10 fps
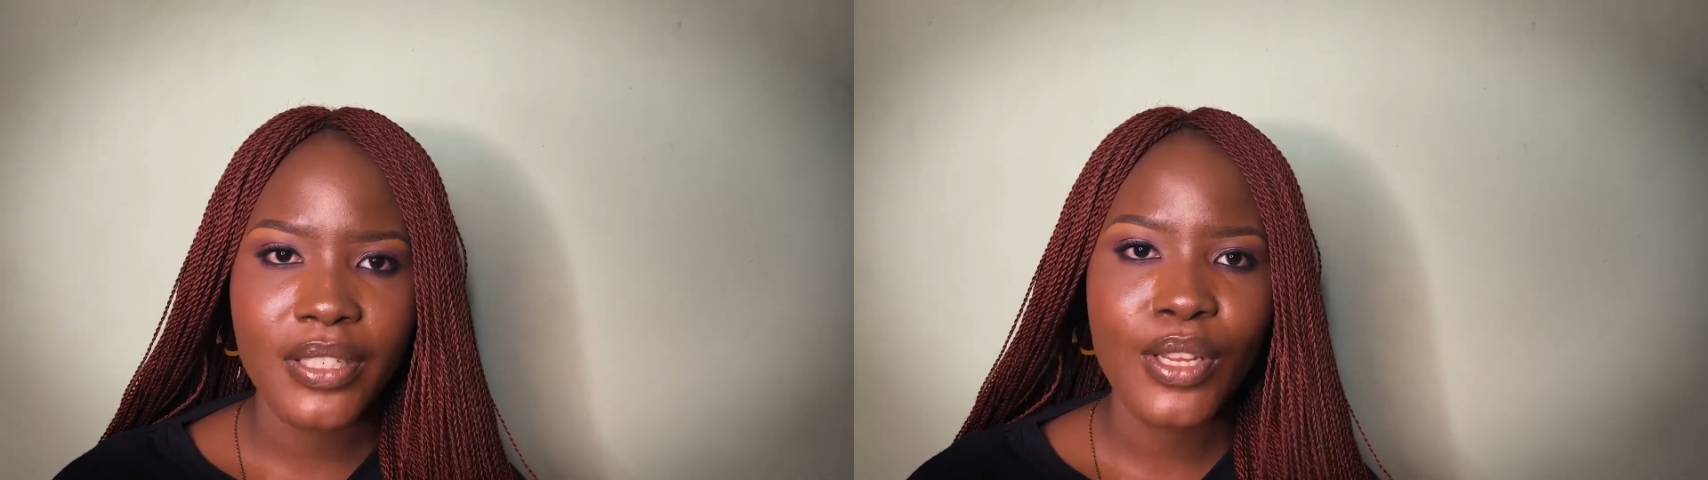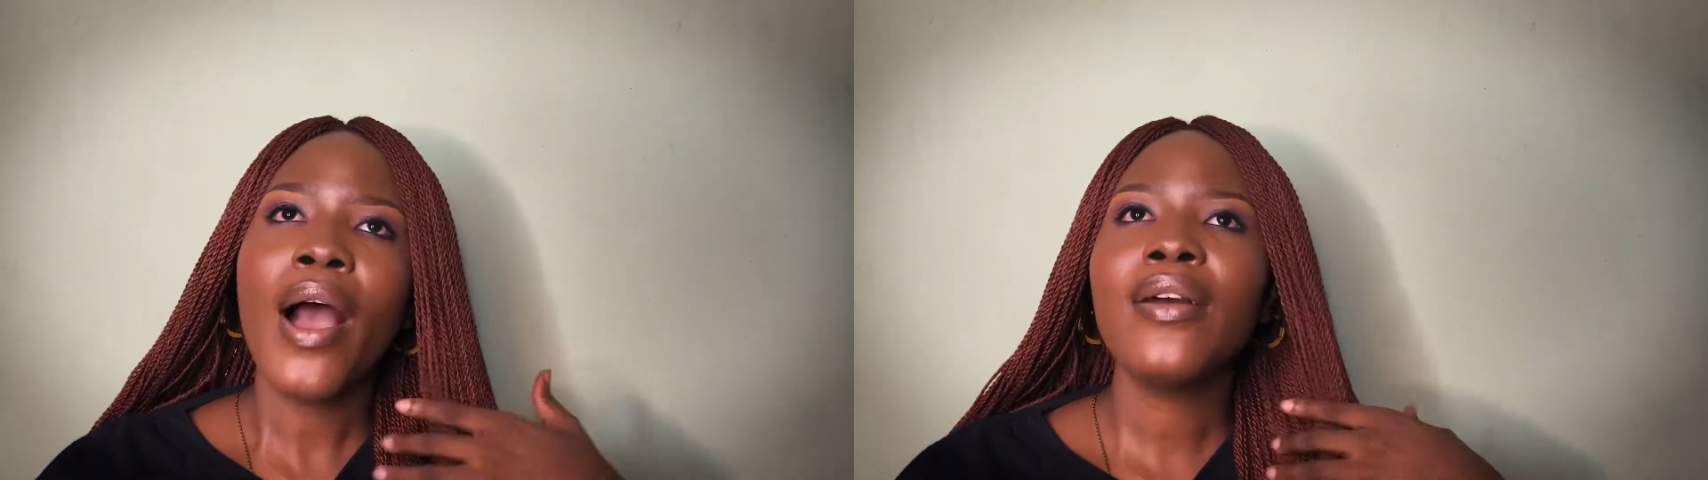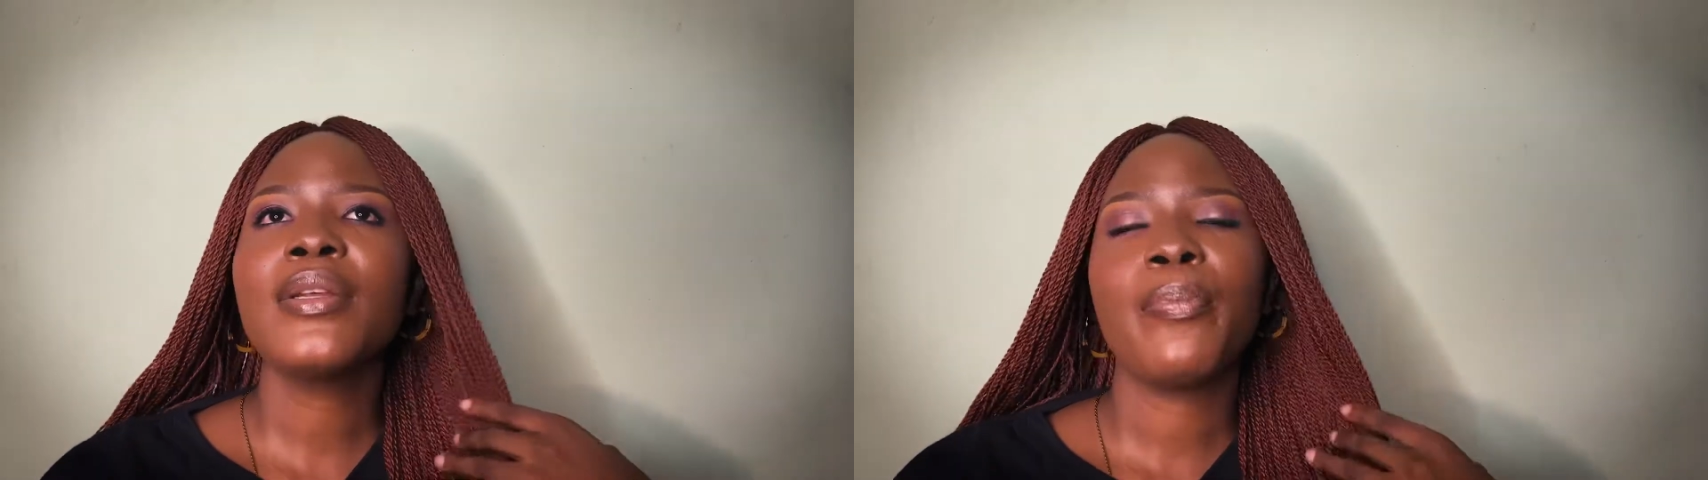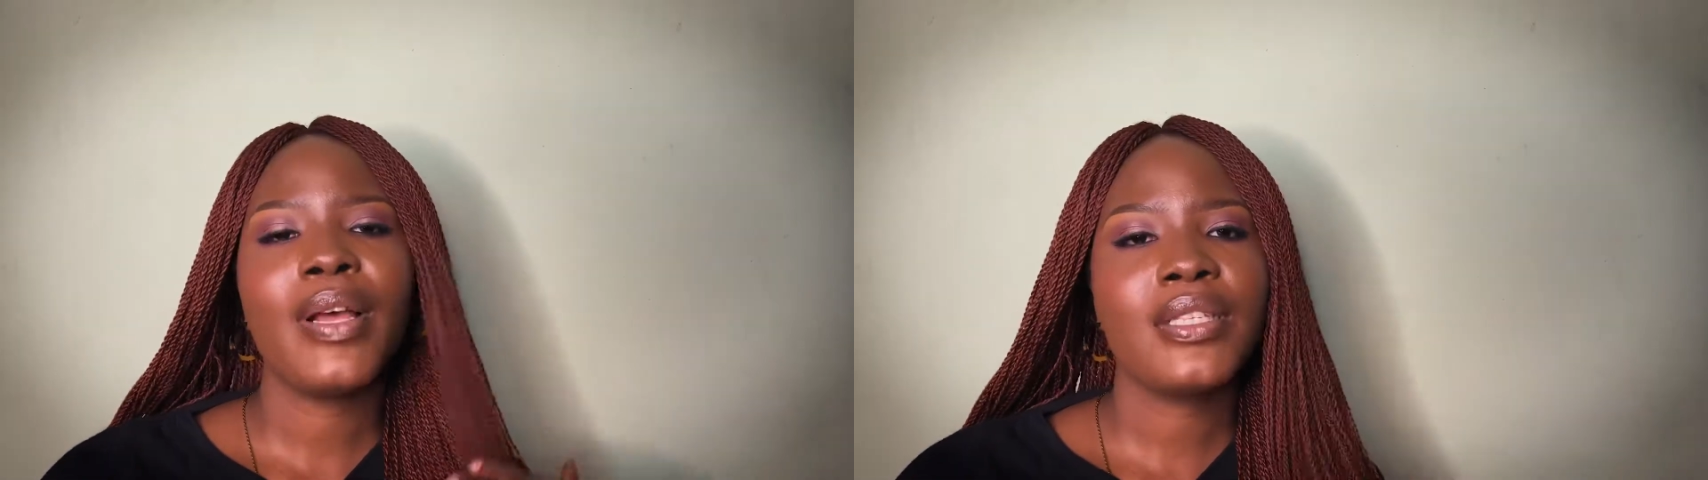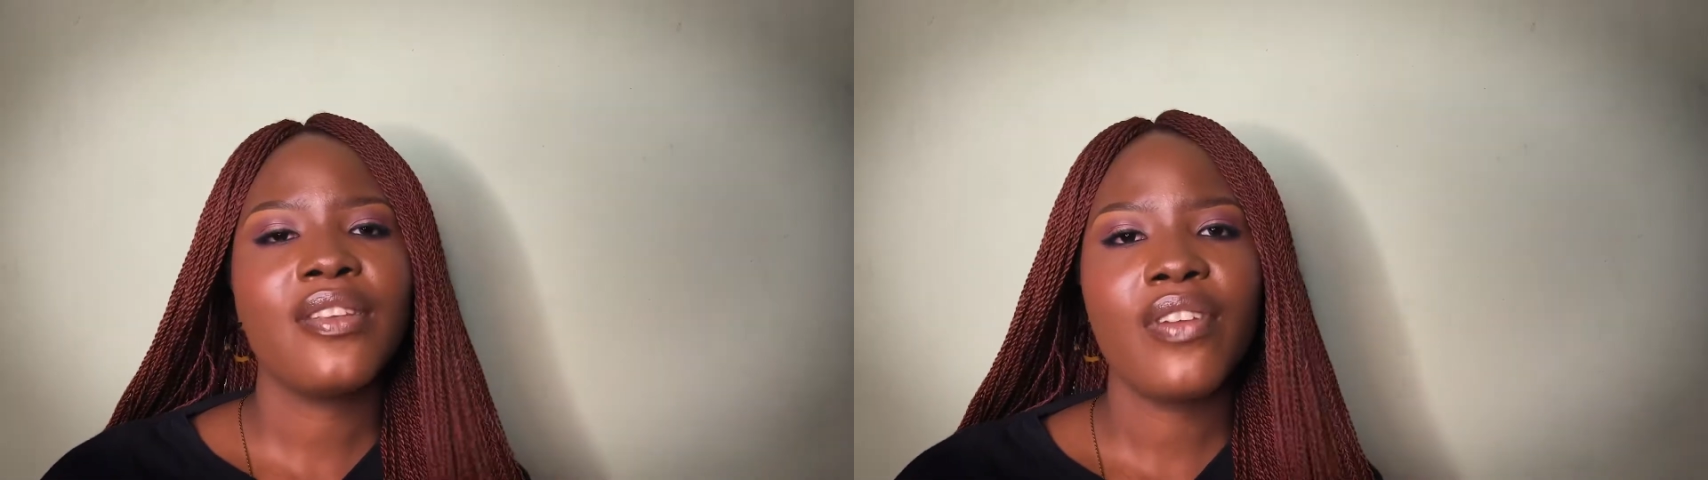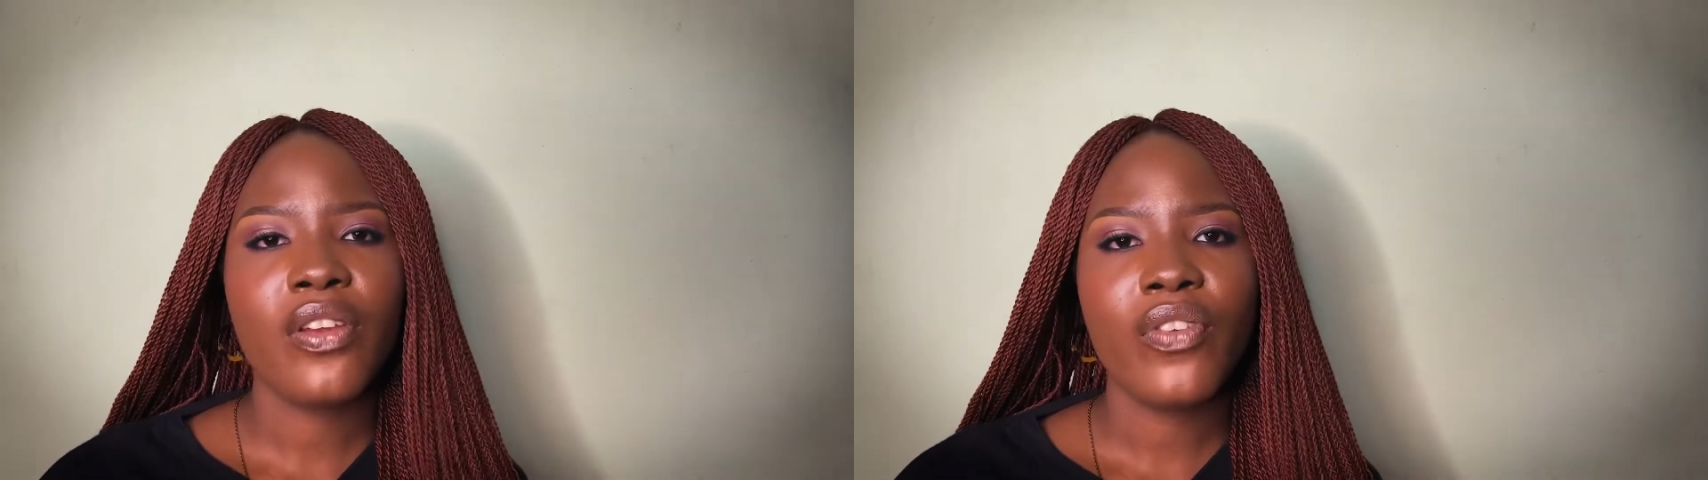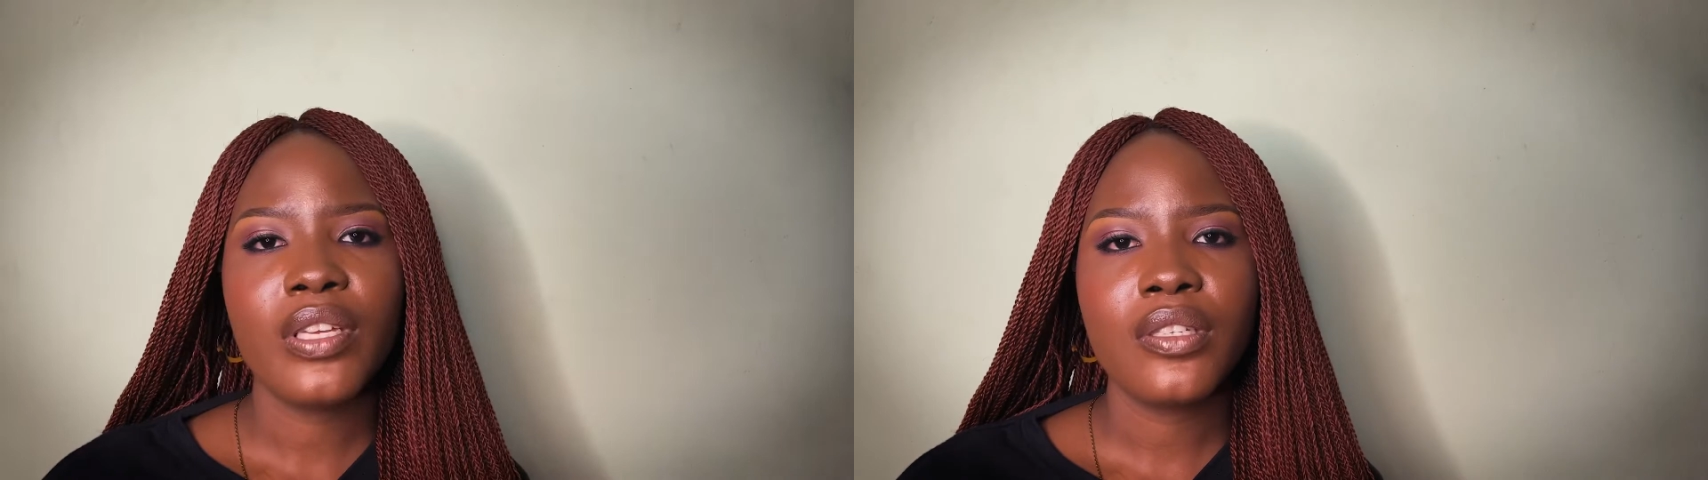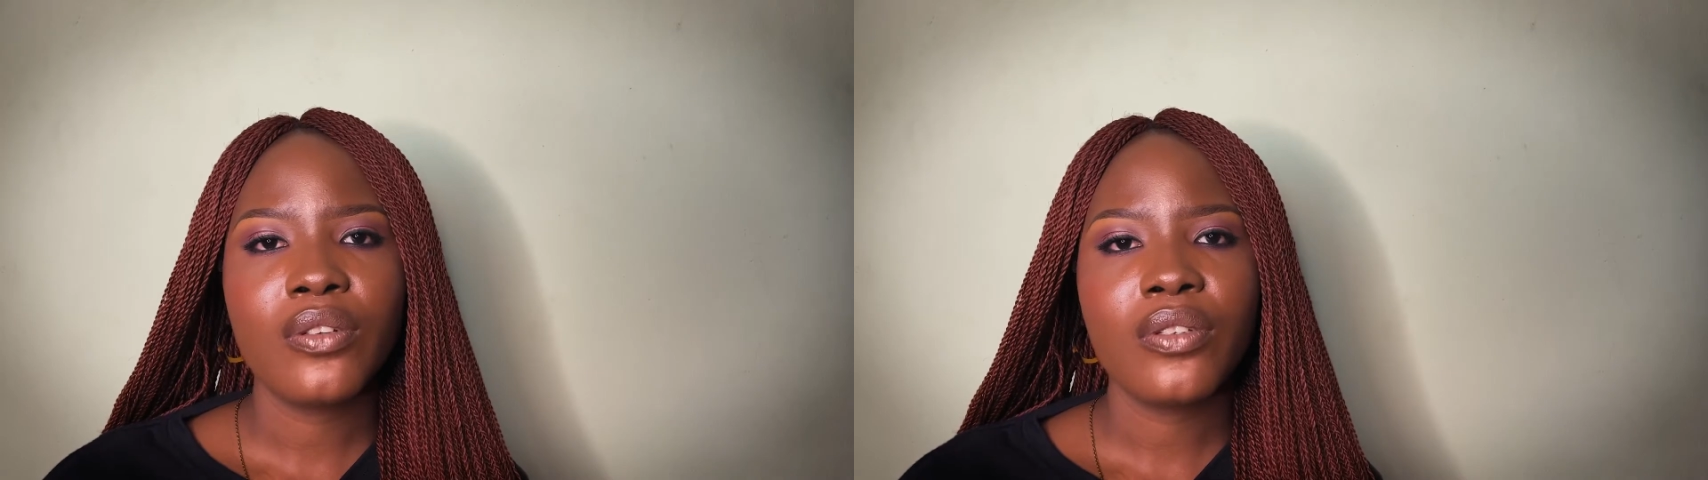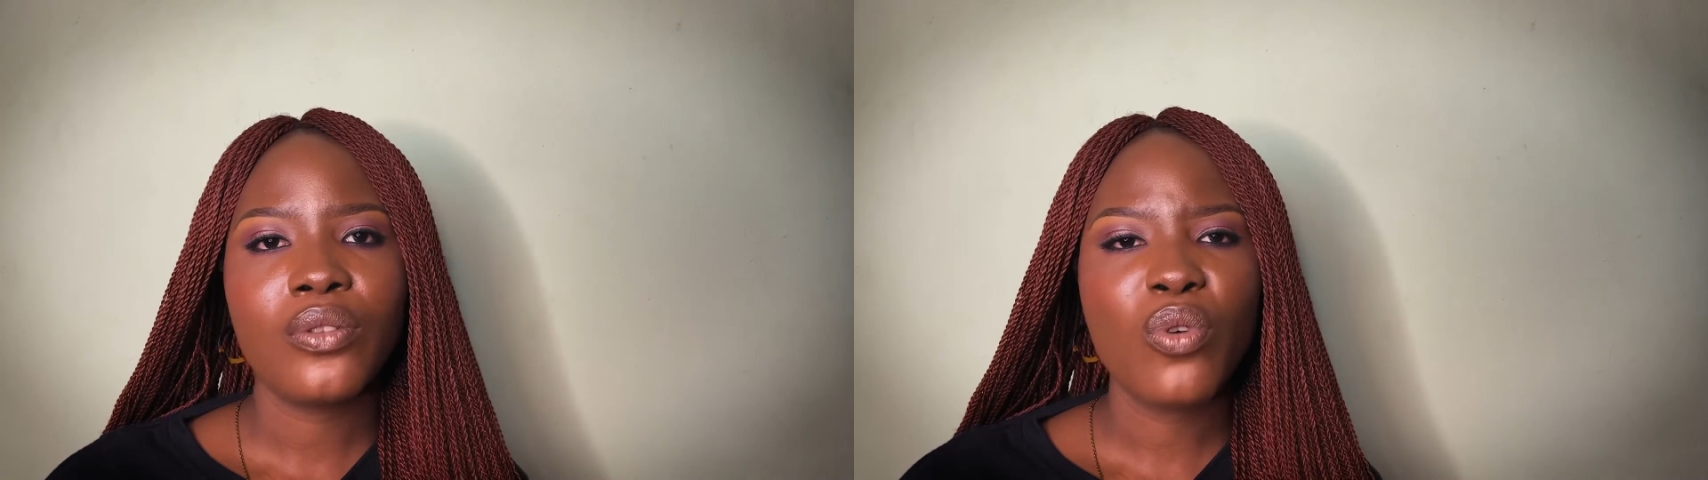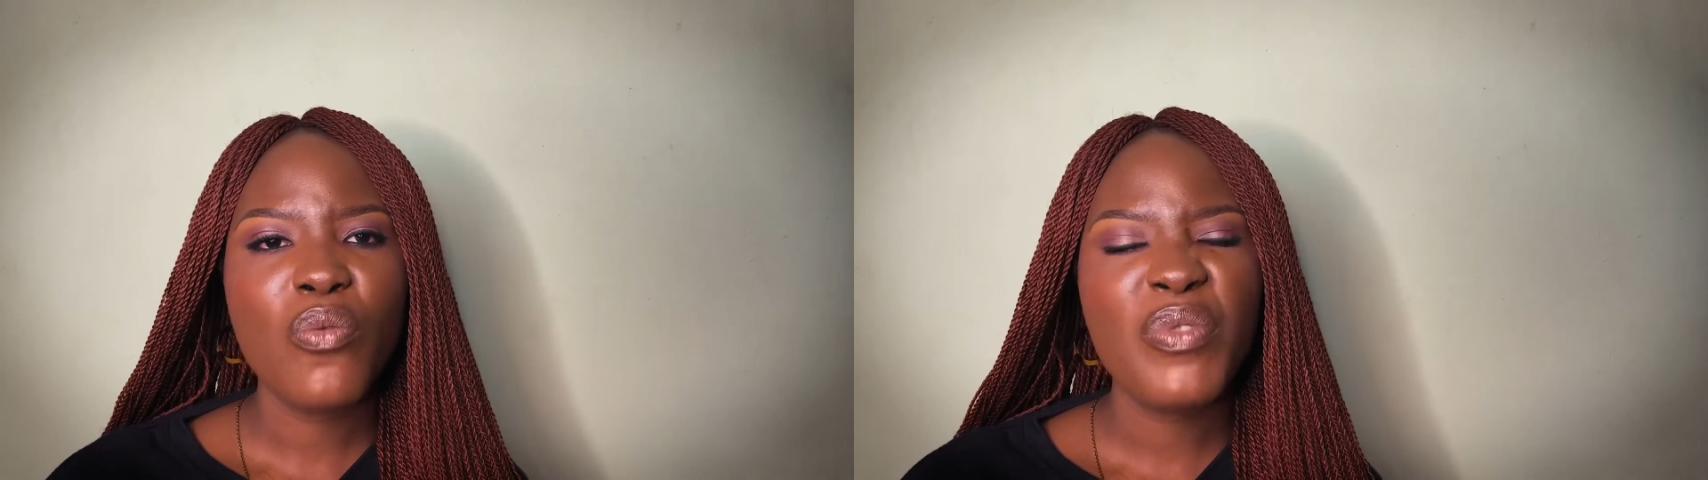While the passive investors don't